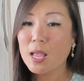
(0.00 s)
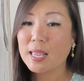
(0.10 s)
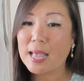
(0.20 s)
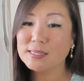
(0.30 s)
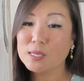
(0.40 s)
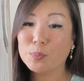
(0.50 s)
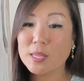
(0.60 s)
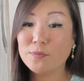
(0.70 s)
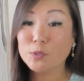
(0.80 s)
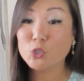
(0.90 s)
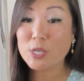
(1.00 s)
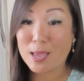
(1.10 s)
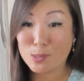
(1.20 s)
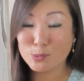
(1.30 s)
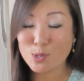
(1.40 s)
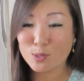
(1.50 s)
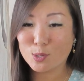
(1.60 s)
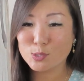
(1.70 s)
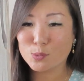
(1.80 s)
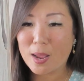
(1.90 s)
casting playful shadows on
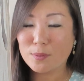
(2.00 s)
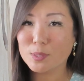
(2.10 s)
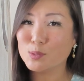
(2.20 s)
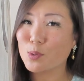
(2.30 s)
your surroundings.